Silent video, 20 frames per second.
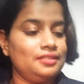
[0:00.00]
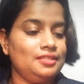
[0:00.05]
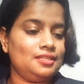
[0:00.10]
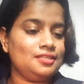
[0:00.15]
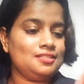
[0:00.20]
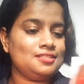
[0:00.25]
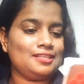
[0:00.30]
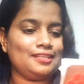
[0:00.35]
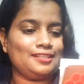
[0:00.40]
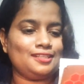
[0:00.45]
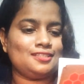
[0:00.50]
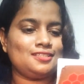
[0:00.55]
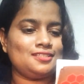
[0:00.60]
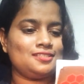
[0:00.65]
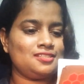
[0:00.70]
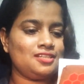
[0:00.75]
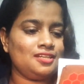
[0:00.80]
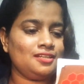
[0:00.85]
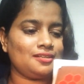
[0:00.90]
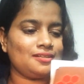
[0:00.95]
Yes, let
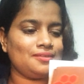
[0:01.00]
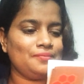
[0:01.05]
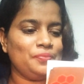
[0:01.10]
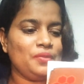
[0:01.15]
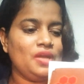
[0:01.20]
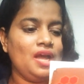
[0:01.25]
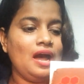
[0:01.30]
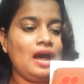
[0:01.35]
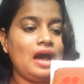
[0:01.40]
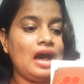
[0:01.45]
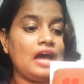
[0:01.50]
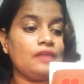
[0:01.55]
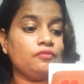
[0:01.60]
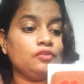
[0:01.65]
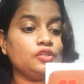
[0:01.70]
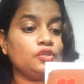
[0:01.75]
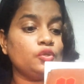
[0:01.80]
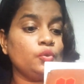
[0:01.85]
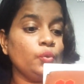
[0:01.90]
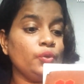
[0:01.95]
us check. I
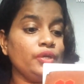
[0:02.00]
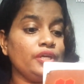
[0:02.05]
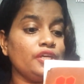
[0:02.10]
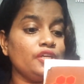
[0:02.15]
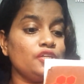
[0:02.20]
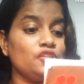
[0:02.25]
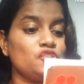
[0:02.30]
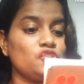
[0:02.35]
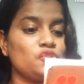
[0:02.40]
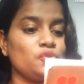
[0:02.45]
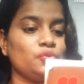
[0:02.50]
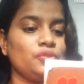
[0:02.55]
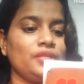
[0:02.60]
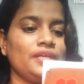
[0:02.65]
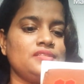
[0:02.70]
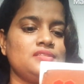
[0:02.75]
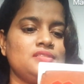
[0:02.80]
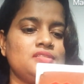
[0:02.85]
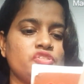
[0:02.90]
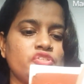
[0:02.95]
will go into
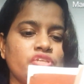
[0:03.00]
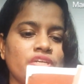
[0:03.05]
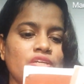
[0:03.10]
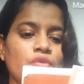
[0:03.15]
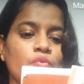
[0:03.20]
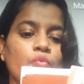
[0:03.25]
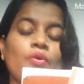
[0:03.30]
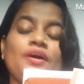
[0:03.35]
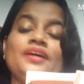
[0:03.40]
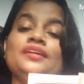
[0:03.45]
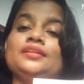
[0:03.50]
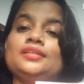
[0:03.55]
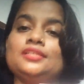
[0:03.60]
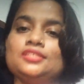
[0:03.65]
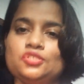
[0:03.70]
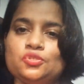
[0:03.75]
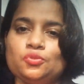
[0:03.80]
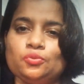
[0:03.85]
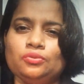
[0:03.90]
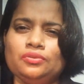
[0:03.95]
that shed one day
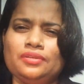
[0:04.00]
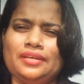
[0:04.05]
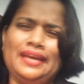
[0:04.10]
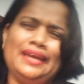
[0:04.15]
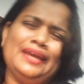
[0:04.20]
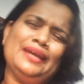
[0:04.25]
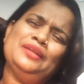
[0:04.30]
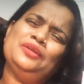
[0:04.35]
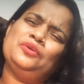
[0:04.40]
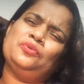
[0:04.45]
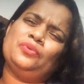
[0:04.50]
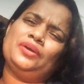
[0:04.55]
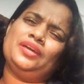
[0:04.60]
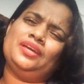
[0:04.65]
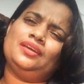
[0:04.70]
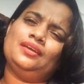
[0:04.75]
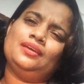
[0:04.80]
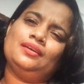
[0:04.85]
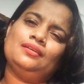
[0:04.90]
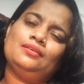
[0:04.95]
soon.
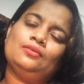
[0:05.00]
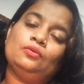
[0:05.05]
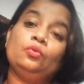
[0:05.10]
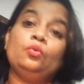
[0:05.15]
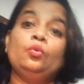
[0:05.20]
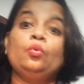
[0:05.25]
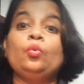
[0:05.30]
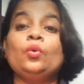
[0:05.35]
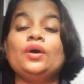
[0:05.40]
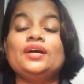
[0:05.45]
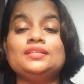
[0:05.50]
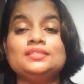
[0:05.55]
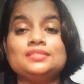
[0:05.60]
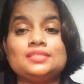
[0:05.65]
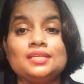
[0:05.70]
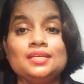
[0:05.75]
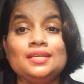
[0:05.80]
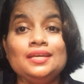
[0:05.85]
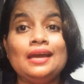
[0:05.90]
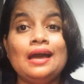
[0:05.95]
Anyway, one
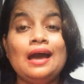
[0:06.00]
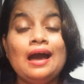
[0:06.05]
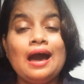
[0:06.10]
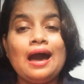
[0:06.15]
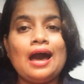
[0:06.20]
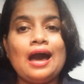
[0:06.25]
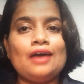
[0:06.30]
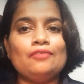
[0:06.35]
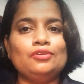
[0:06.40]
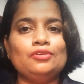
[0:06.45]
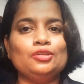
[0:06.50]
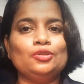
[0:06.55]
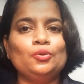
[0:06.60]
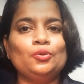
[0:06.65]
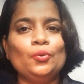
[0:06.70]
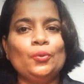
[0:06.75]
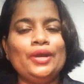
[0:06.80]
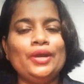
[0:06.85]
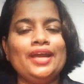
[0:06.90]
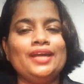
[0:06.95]
day I will
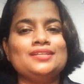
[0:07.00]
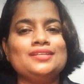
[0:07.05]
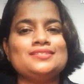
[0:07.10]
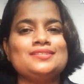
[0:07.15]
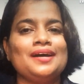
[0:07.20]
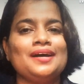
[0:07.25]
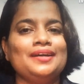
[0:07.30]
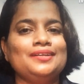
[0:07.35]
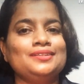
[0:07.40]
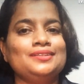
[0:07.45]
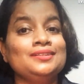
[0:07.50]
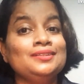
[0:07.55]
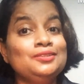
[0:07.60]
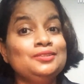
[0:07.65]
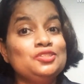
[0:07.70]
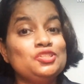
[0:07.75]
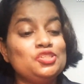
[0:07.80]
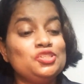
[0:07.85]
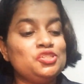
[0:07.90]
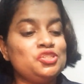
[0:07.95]
go inside
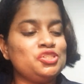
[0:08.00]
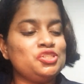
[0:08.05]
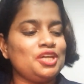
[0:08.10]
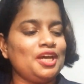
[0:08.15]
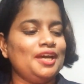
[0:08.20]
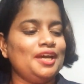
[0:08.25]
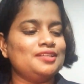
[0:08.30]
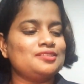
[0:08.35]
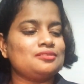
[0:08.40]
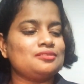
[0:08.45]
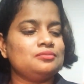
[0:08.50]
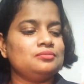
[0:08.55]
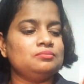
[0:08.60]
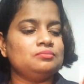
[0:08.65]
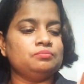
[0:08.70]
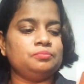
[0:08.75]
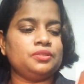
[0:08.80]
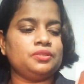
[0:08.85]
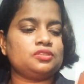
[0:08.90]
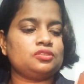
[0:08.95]
the shed,
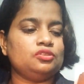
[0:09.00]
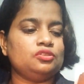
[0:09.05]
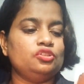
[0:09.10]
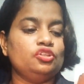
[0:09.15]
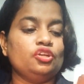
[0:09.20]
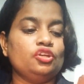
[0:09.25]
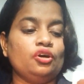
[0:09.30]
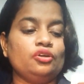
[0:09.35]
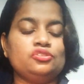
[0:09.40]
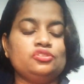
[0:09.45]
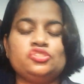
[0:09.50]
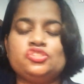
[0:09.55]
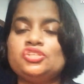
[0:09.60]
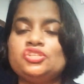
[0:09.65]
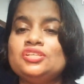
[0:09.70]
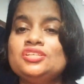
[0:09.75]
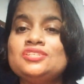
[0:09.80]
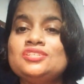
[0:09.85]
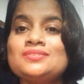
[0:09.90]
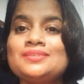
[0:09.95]
but not
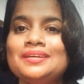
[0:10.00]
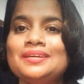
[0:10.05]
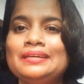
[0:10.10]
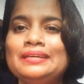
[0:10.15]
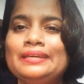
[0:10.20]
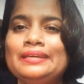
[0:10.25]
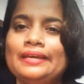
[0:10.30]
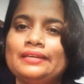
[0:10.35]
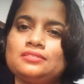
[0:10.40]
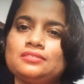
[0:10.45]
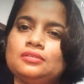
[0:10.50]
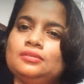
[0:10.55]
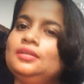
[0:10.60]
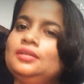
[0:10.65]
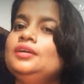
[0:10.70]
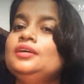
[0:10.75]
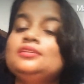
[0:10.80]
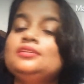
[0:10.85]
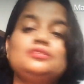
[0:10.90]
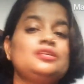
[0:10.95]
just yet.
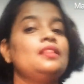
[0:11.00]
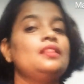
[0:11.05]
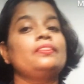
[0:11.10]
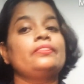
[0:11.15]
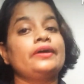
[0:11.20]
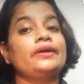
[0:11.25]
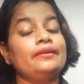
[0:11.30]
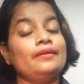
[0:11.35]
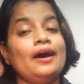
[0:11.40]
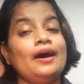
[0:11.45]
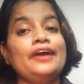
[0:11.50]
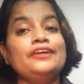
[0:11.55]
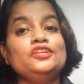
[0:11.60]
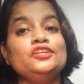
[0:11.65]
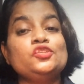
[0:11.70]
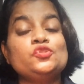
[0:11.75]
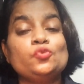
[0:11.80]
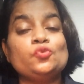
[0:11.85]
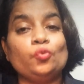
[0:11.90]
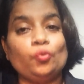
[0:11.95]
Till then, I
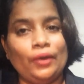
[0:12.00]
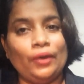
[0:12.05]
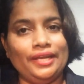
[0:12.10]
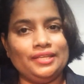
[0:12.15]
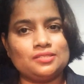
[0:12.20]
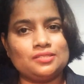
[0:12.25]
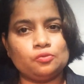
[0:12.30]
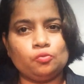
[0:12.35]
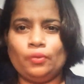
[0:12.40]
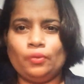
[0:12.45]
need to wait.